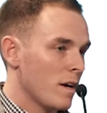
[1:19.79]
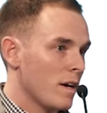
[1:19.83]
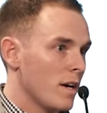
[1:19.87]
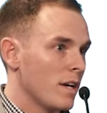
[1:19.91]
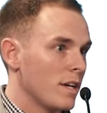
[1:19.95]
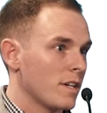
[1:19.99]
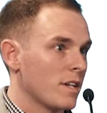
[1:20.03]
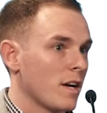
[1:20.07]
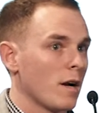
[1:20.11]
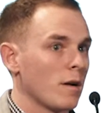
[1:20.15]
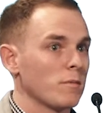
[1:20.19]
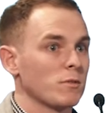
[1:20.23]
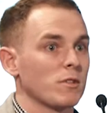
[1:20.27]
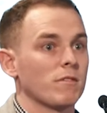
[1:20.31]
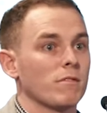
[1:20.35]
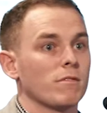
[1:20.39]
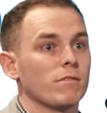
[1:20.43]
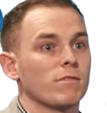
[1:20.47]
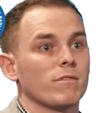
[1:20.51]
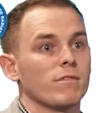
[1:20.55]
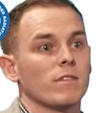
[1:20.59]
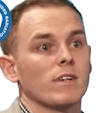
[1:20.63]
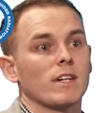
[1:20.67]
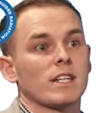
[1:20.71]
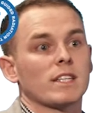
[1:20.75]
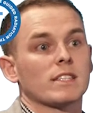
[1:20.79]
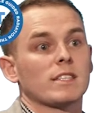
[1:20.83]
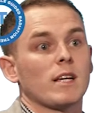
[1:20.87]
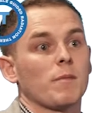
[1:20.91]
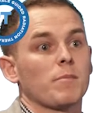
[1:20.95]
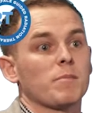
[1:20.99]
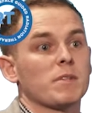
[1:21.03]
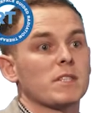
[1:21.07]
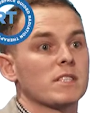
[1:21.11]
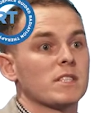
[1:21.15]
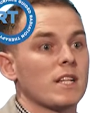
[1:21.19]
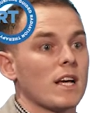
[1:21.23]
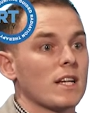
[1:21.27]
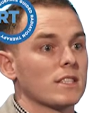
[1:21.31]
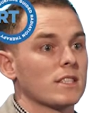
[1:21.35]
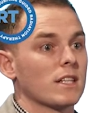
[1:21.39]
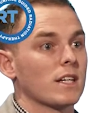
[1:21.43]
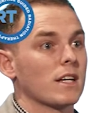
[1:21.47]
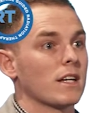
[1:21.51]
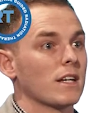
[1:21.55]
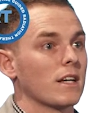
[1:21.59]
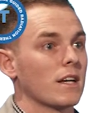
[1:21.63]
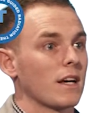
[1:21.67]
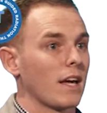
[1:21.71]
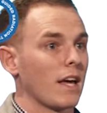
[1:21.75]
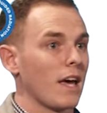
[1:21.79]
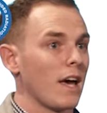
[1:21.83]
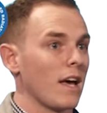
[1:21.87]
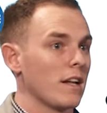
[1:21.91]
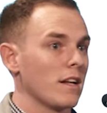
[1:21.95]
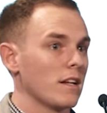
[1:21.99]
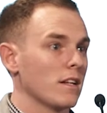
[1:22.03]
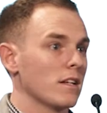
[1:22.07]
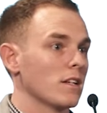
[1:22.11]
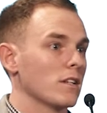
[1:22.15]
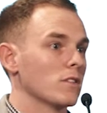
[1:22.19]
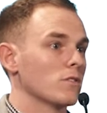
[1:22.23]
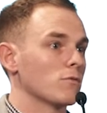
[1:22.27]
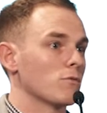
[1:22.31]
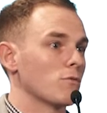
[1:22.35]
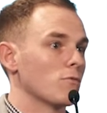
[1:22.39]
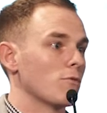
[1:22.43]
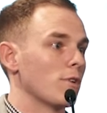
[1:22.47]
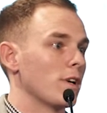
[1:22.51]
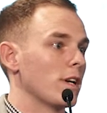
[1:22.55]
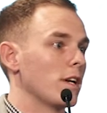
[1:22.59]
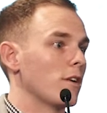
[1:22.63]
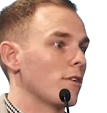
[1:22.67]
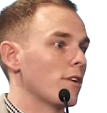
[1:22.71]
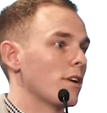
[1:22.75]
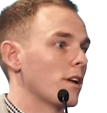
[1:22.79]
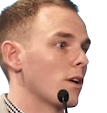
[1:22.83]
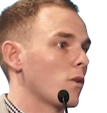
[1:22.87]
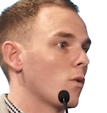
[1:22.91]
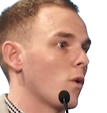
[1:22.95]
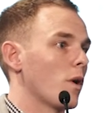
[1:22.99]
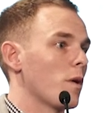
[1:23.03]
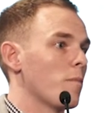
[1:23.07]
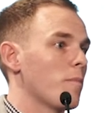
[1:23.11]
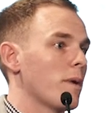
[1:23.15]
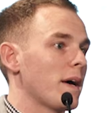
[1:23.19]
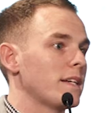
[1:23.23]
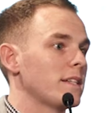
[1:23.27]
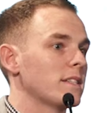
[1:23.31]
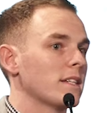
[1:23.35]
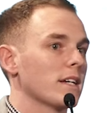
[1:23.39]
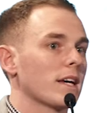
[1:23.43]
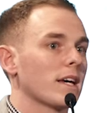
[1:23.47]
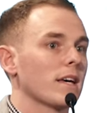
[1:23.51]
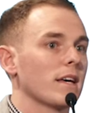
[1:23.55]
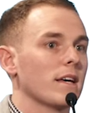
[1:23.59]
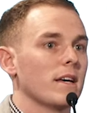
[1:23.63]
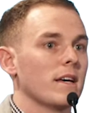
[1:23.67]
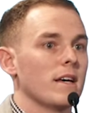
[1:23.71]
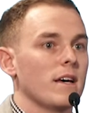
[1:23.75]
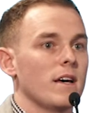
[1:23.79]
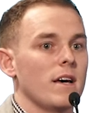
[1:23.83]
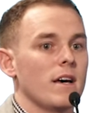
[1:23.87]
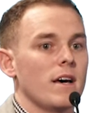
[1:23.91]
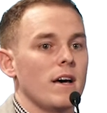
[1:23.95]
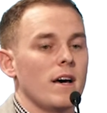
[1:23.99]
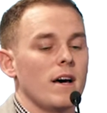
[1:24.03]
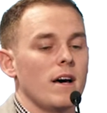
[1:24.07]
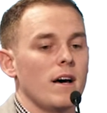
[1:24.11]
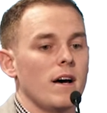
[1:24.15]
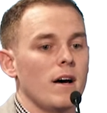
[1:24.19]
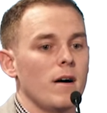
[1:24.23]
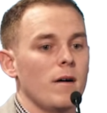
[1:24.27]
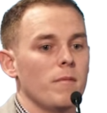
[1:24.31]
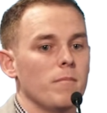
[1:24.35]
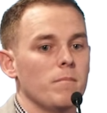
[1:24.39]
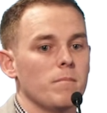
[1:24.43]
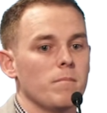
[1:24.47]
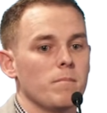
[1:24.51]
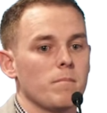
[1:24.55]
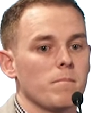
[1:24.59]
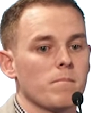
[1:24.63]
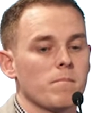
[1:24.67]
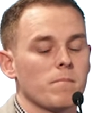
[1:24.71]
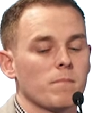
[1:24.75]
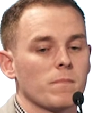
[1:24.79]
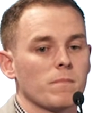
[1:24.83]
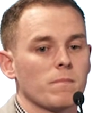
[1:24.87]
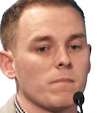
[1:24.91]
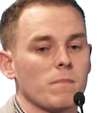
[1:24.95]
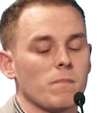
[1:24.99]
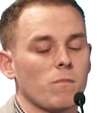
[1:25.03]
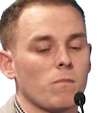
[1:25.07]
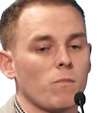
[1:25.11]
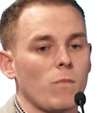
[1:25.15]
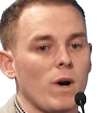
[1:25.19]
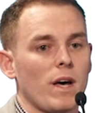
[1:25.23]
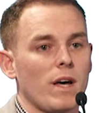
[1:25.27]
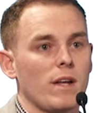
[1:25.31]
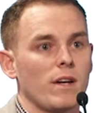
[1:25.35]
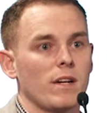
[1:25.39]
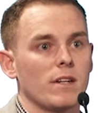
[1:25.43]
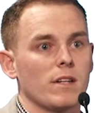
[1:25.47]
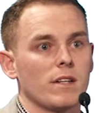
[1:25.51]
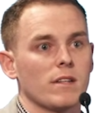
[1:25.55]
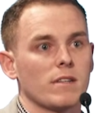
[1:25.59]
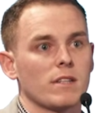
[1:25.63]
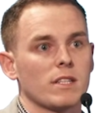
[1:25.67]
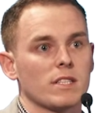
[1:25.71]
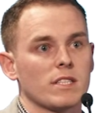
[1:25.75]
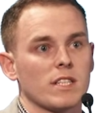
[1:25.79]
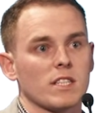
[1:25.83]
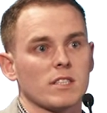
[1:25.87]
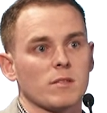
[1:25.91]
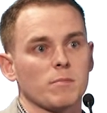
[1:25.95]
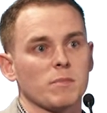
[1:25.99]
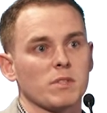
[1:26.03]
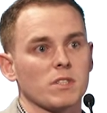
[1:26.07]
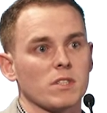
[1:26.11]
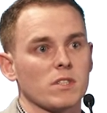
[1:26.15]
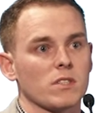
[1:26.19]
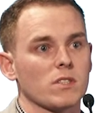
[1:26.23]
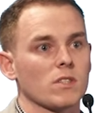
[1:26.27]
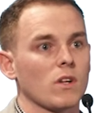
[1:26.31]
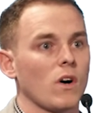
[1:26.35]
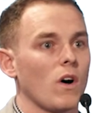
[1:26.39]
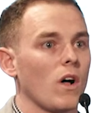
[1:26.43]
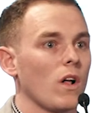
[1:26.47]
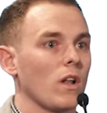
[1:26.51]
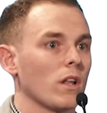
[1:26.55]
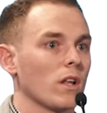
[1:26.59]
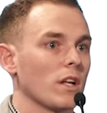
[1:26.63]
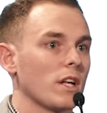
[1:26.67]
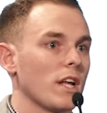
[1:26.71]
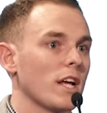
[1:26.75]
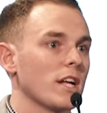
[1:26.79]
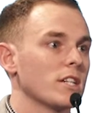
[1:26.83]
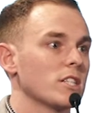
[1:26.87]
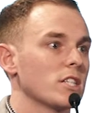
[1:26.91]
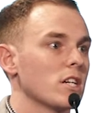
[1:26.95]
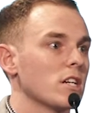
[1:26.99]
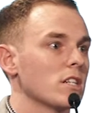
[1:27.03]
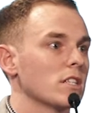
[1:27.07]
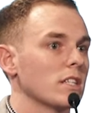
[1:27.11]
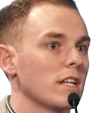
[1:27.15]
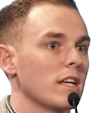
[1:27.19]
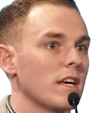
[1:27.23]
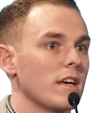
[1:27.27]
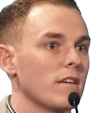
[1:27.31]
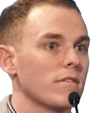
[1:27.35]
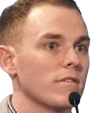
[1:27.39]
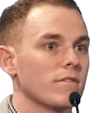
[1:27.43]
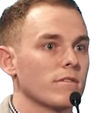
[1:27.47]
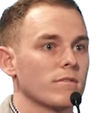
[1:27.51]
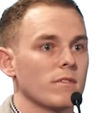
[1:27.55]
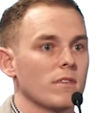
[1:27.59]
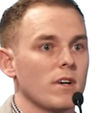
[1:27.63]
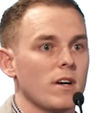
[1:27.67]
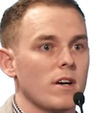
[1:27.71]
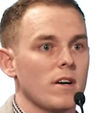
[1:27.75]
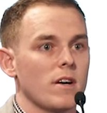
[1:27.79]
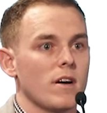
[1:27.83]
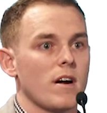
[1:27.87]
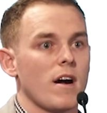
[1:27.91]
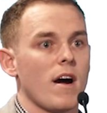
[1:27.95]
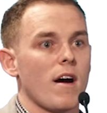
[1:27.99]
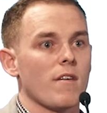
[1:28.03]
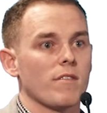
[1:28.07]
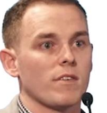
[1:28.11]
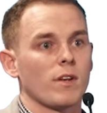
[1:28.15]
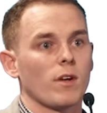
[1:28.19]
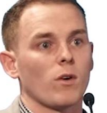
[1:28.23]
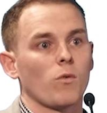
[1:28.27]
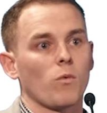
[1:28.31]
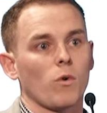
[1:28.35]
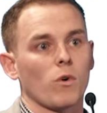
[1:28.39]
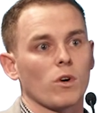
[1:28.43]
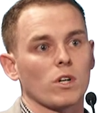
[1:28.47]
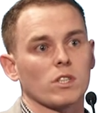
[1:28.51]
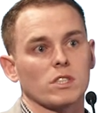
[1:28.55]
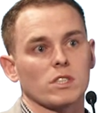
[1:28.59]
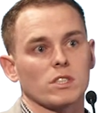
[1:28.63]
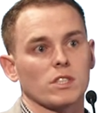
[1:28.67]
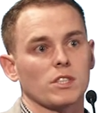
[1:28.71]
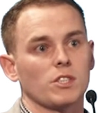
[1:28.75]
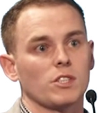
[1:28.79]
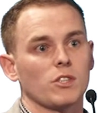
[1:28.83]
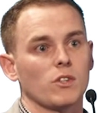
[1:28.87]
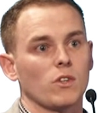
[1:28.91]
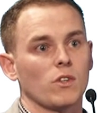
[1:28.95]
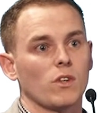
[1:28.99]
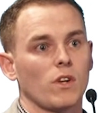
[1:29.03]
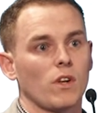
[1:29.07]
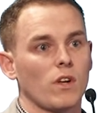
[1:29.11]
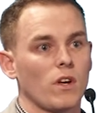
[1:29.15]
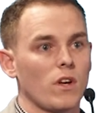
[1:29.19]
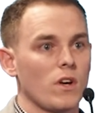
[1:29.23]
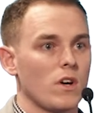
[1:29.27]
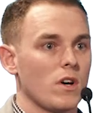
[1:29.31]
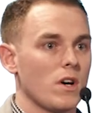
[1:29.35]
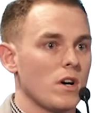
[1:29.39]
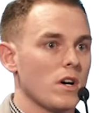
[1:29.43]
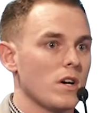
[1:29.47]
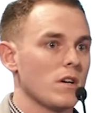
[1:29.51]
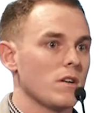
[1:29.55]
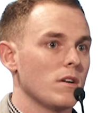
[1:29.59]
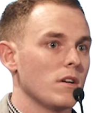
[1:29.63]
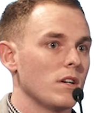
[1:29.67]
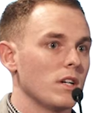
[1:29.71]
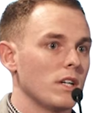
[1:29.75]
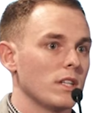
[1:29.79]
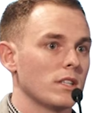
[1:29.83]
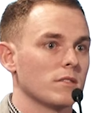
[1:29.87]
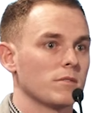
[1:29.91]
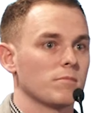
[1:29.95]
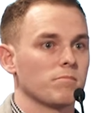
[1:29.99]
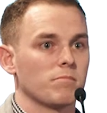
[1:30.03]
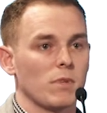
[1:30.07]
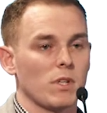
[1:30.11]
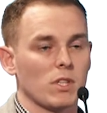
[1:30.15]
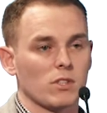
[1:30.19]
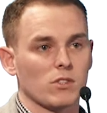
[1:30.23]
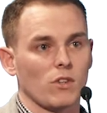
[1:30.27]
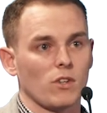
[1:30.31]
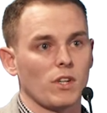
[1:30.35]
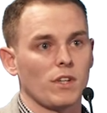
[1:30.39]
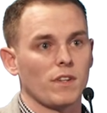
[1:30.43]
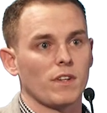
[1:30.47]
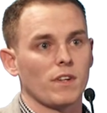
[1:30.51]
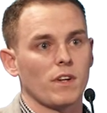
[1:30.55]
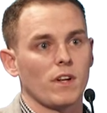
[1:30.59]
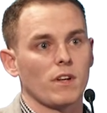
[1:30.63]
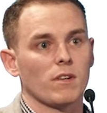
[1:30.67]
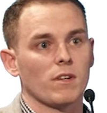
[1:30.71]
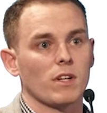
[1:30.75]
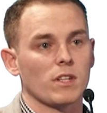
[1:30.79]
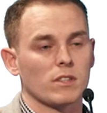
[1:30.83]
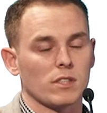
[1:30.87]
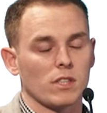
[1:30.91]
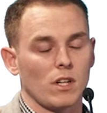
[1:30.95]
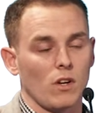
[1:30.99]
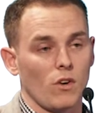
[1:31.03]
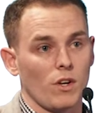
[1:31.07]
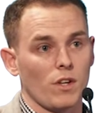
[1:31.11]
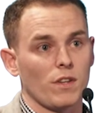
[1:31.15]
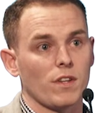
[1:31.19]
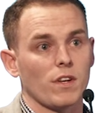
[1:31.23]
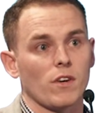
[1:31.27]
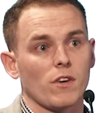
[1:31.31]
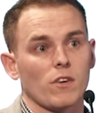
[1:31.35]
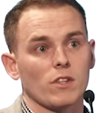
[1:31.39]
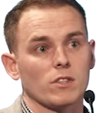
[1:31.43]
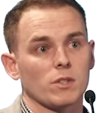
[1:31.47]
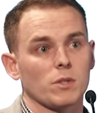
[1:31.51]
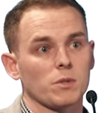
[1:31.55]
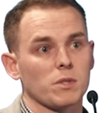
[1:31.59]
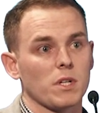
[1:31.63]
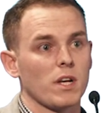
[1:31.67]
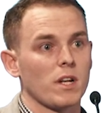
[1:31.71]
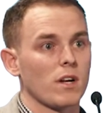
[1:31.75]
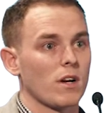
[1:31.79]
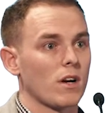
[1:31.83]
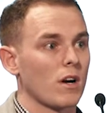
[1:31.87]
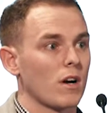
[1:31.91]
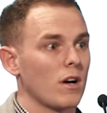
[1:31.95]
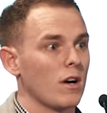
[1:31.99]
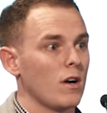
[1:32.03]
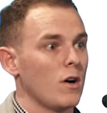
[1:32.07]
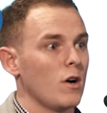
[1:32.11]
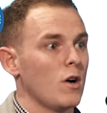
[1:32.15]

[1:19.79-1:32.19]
In terms of acceptance testing, again, it's really, really quite basic. When the system is installed and the engineers leave, everything works as it should. It's aligned to the ISO center.